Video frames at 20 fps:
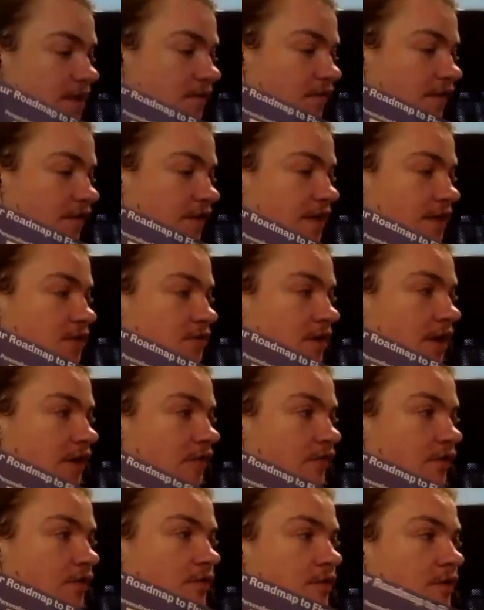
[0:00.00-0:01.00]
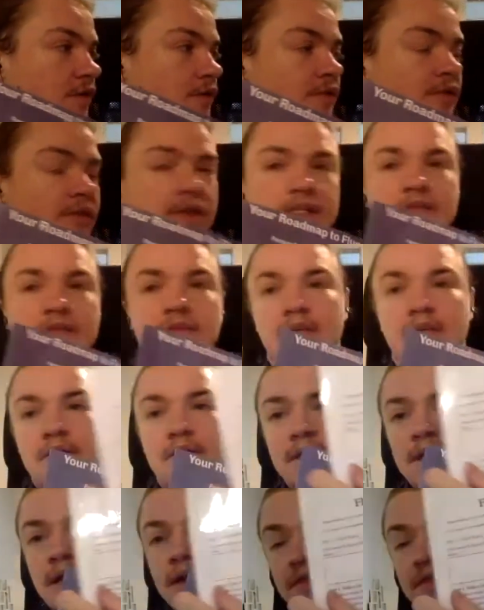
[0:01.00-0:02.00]
thing that you have on this thing. You
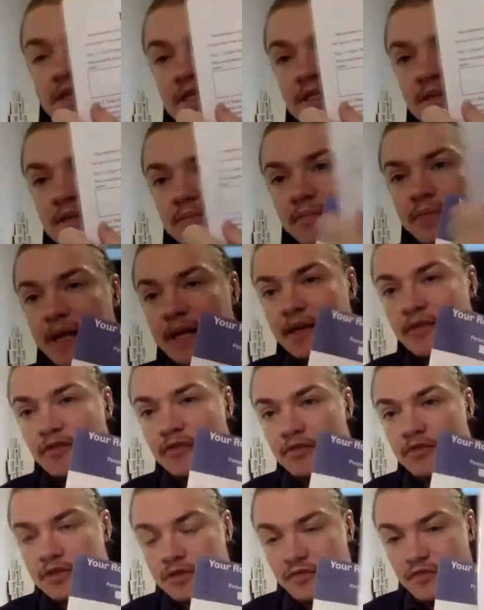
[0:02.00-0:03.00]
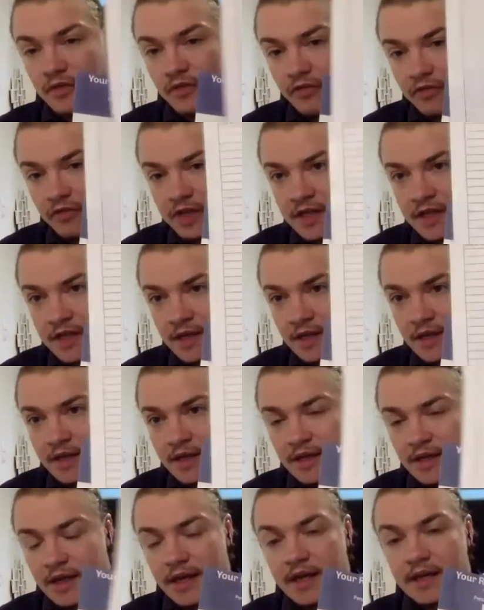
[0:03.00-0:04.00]
can have this blank version for free,
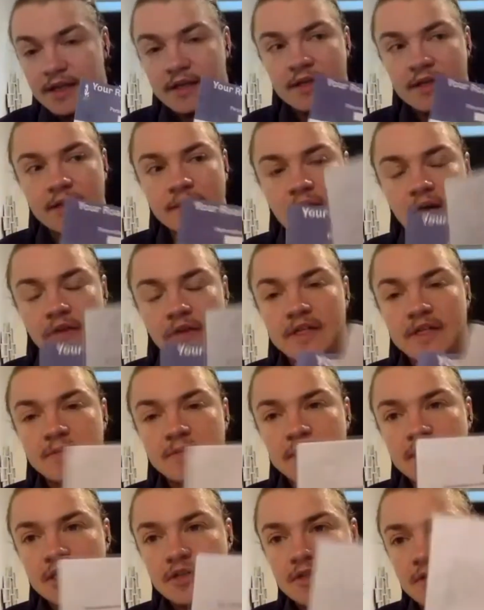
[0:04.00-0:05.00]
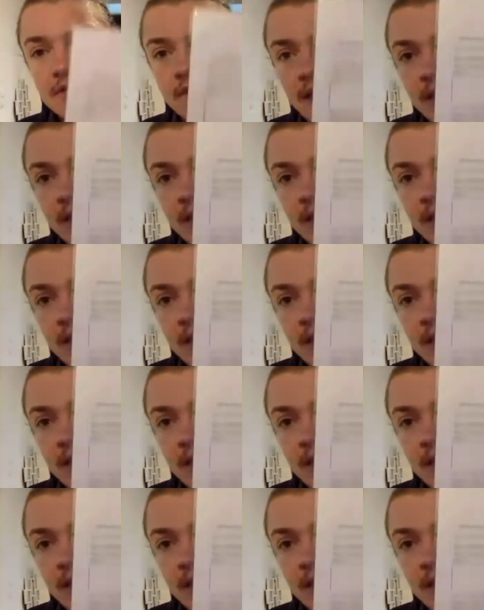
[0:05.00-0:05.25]
and you have explanations on how